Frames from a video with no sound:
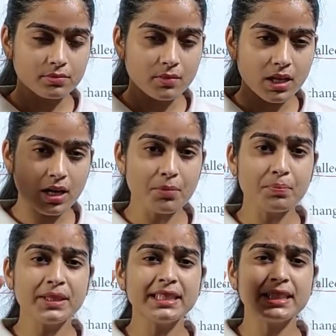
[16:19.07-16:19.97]

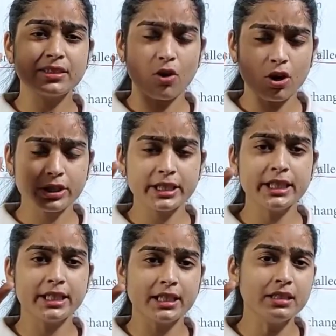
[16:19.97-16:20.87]
completed, already
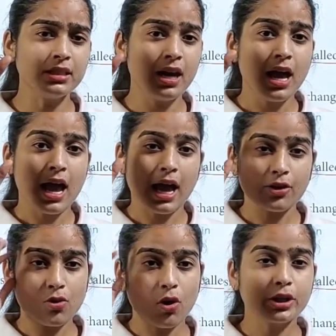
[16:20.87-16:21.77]
done, and you
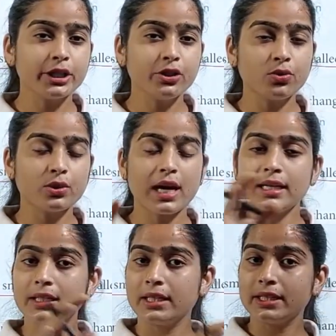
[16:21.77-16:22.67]
already know that
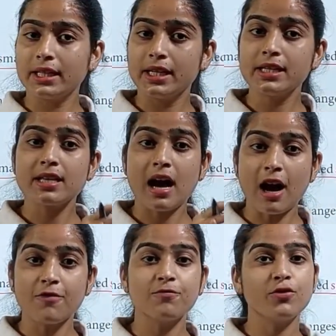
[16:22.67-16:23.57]
it is
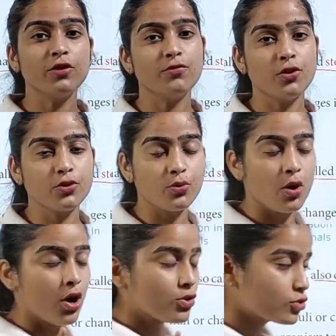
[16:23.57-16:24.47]
harmful for you.
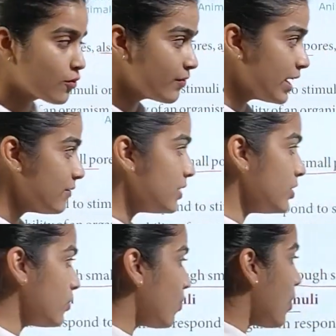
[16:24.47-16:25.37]
So when we
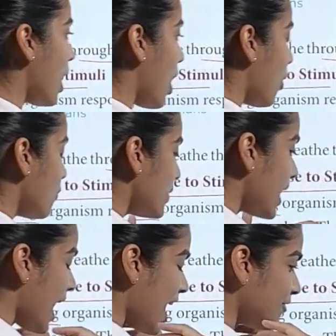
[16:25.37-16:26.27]
know how we
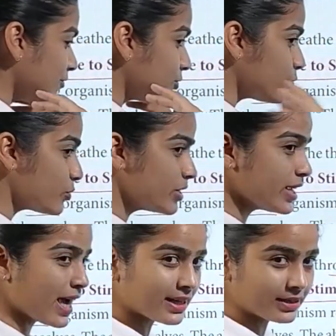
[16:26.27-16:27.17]
have to react,
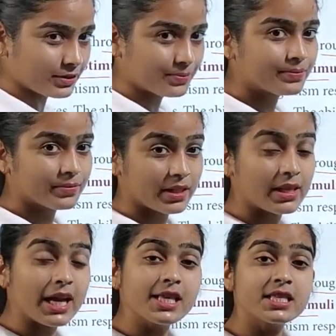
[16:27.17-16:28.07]
the
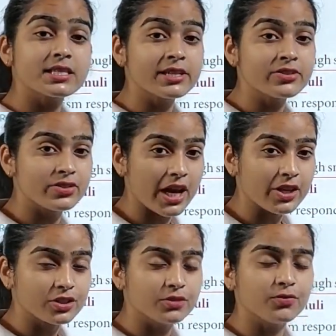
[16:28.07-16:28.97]
instant
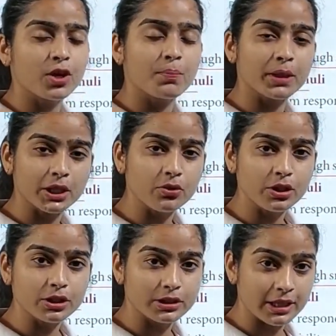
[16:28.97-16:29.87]
reaction for a particular
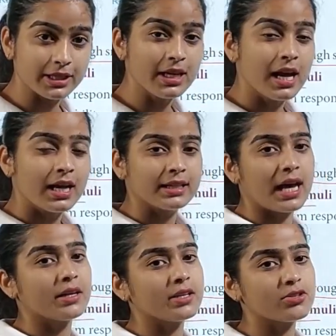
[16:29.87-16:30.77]
thing, that
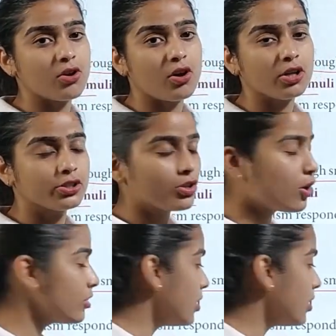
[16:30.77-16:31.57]
it's called your